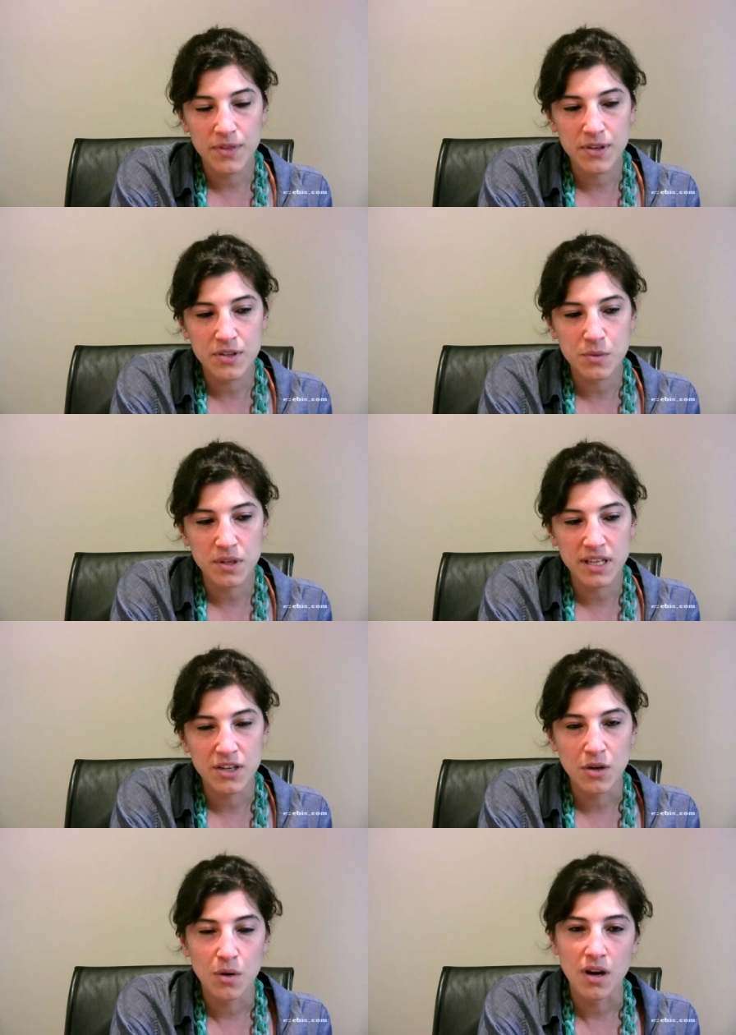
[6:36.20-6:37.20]
there's really
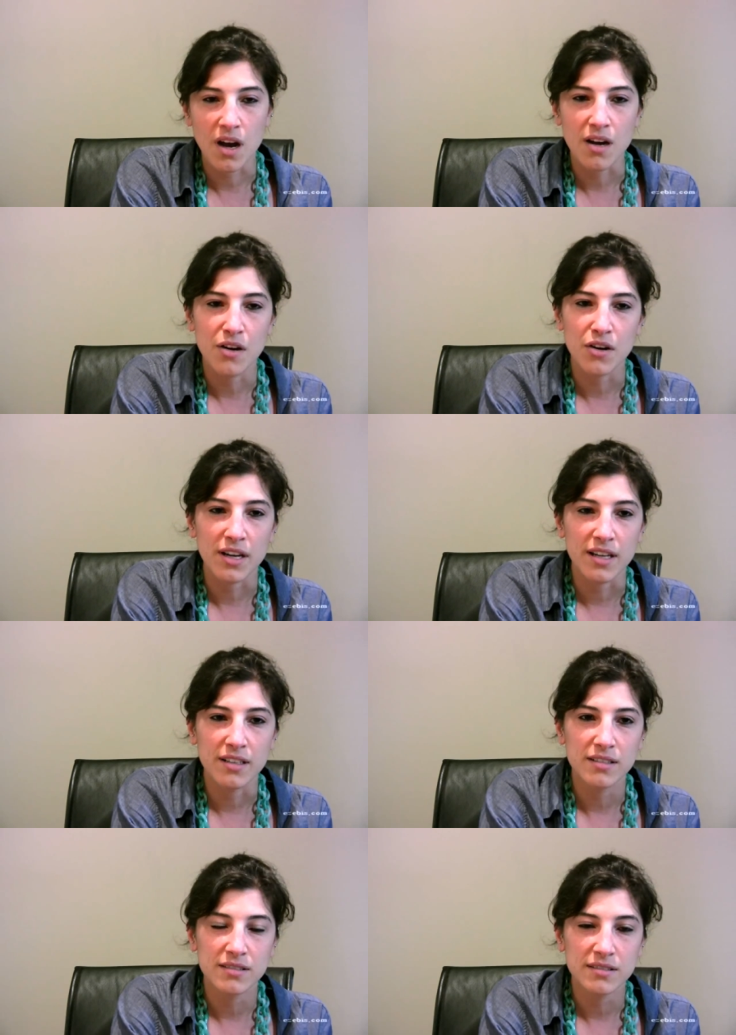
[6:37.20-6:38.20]
no concrete
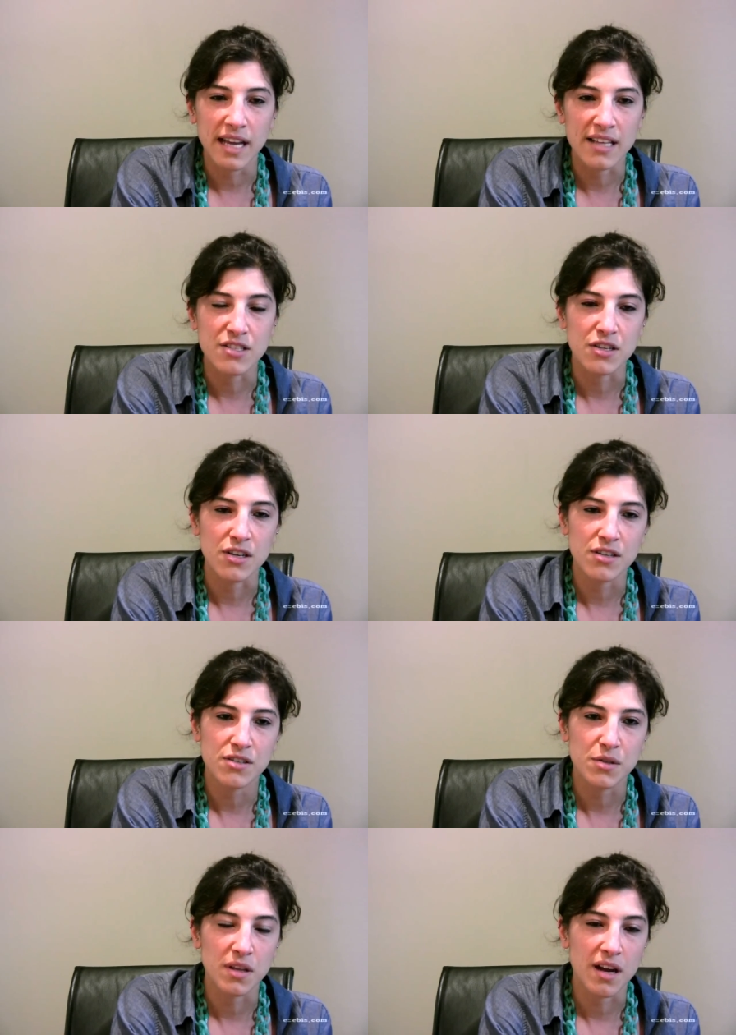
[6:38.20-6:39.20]
answer
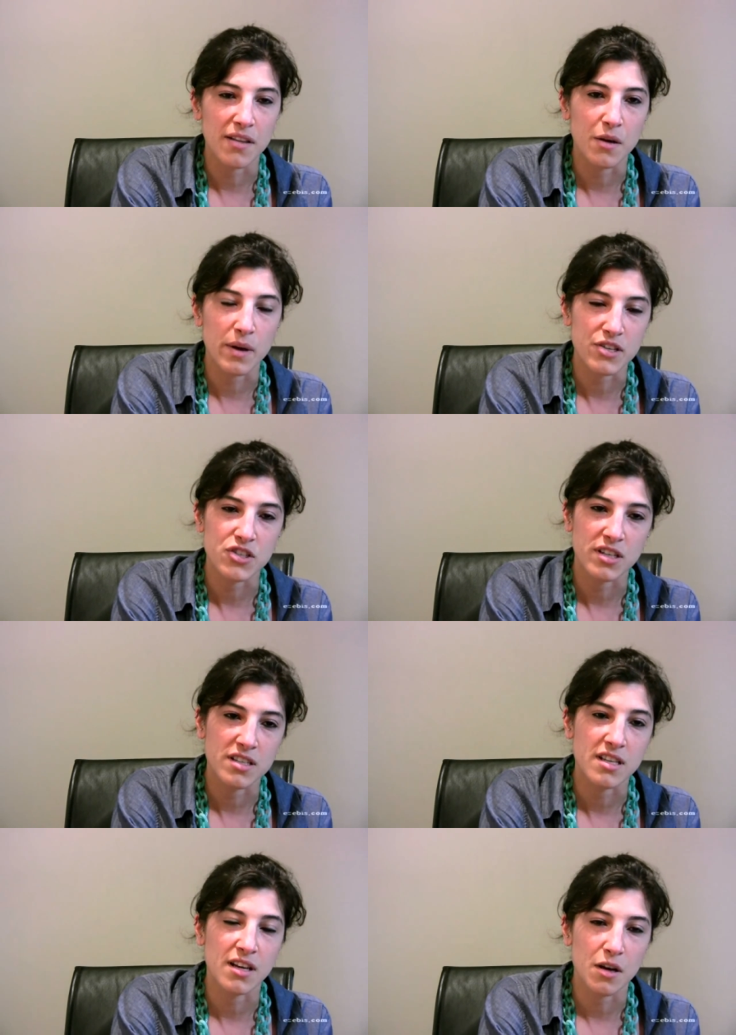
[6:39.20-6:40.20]
to a lot of the
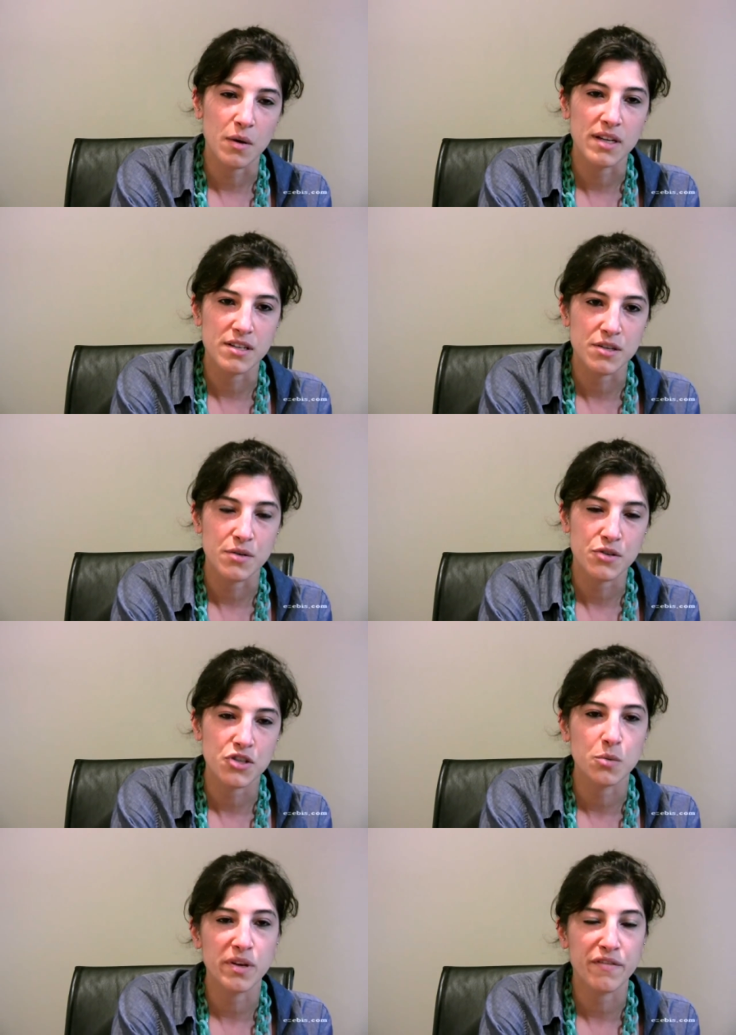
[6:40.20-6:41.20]
questions that go into,
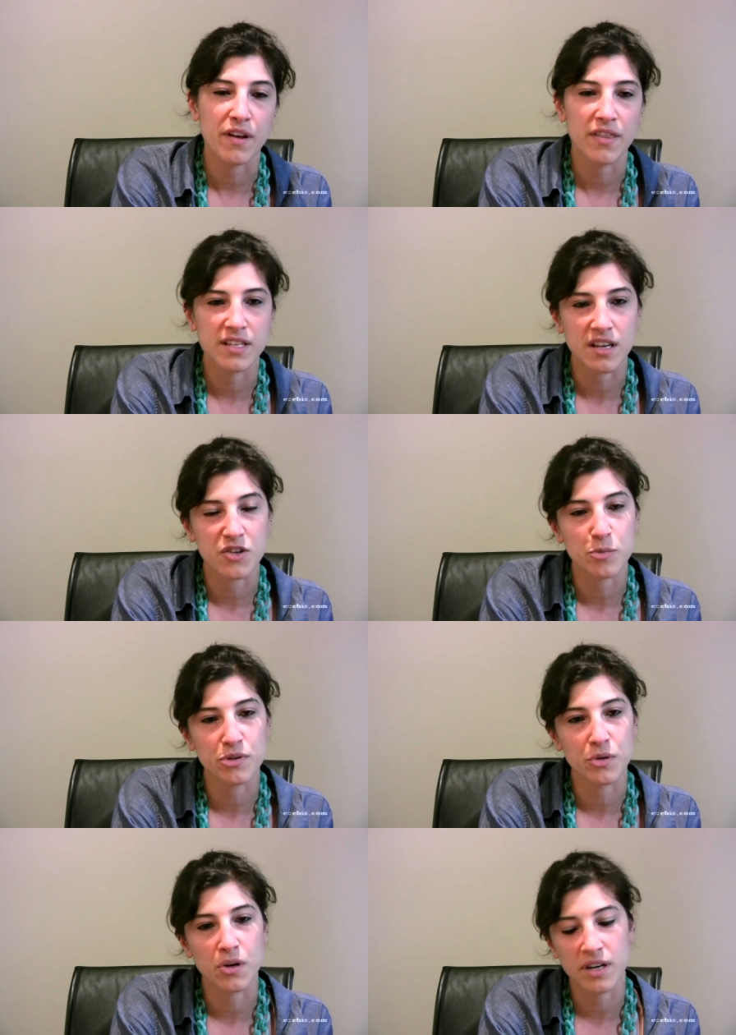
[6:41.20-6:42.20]
should we fund this
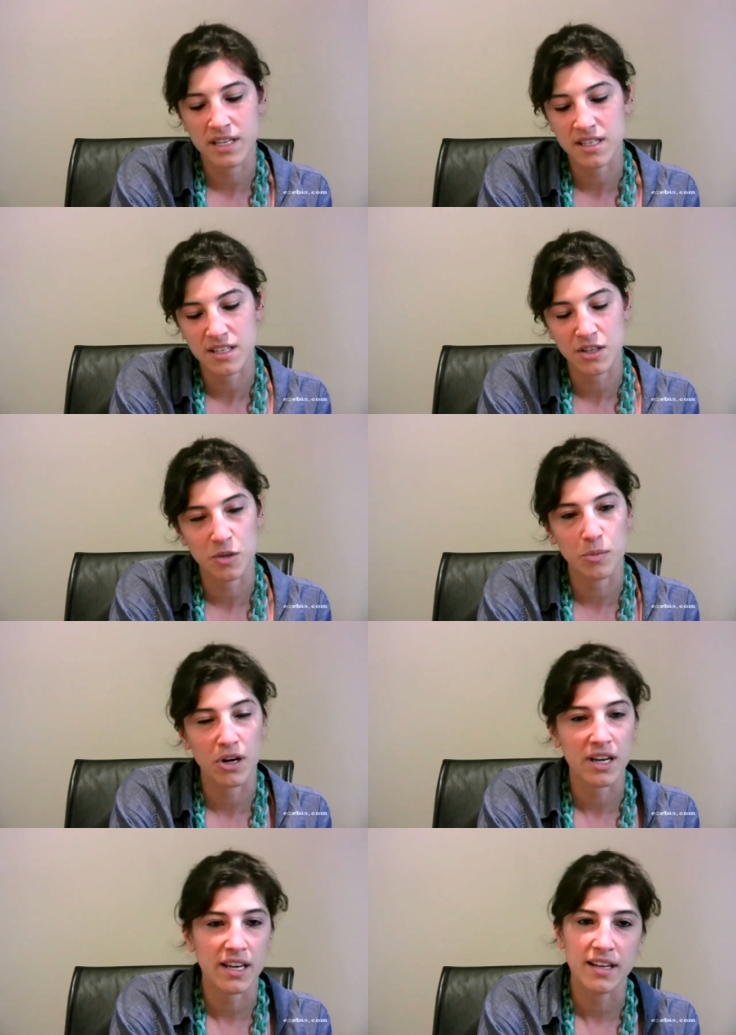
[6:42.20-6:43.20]
entrepreneur? Is this a good
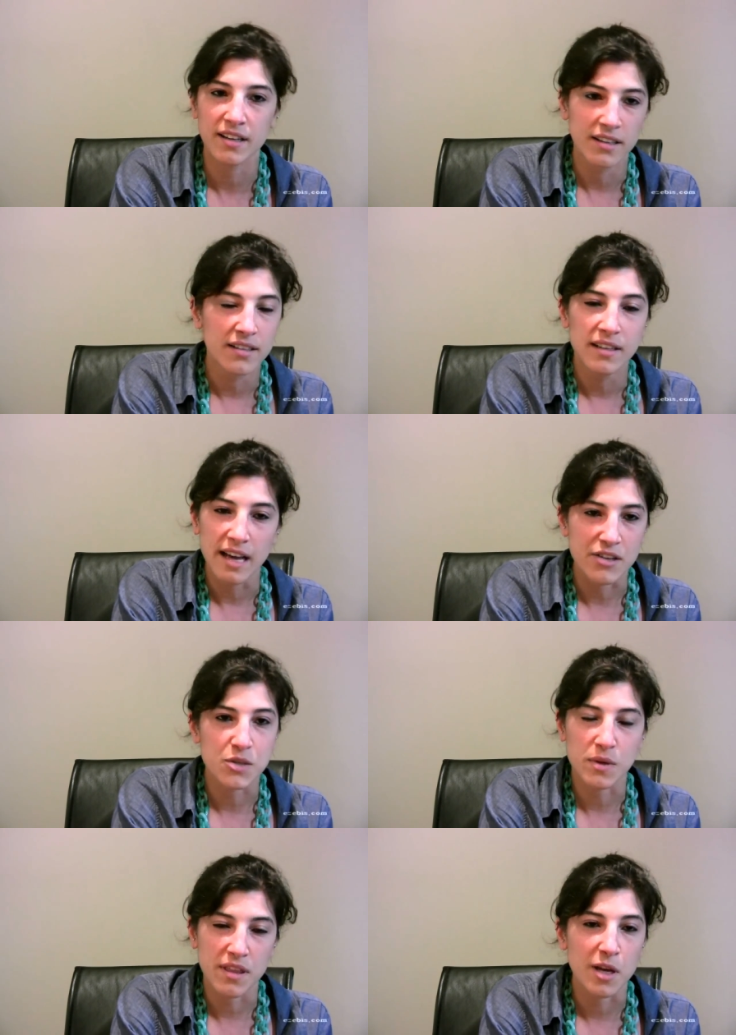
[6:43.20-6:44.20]
market? How
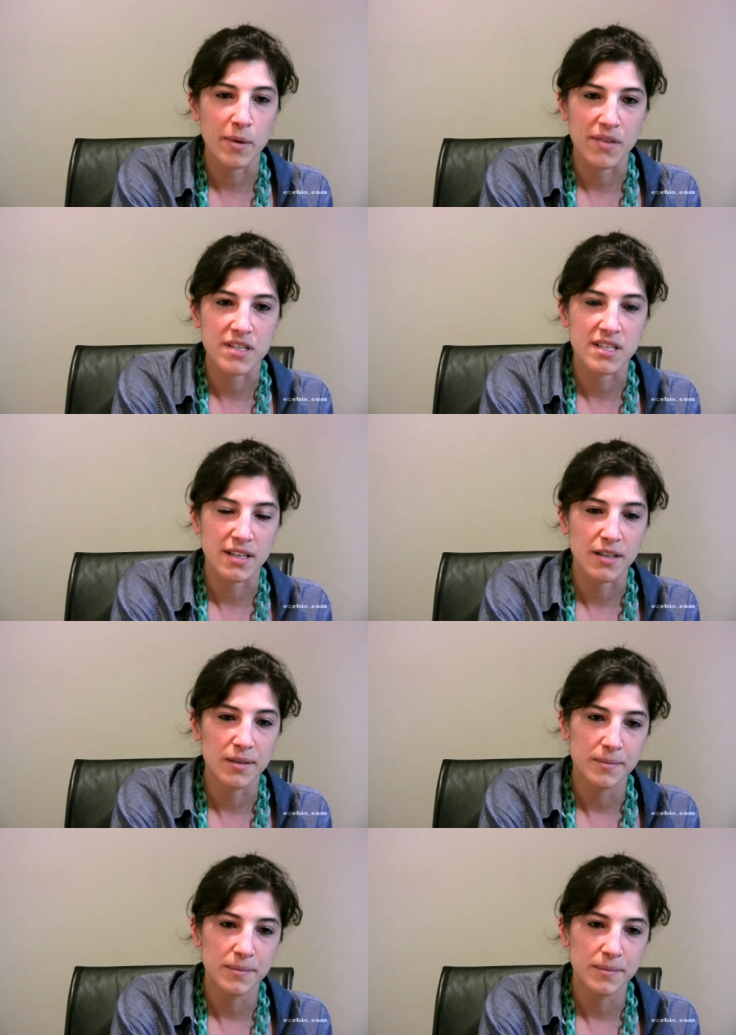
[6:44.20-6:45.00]
should we think about this deal?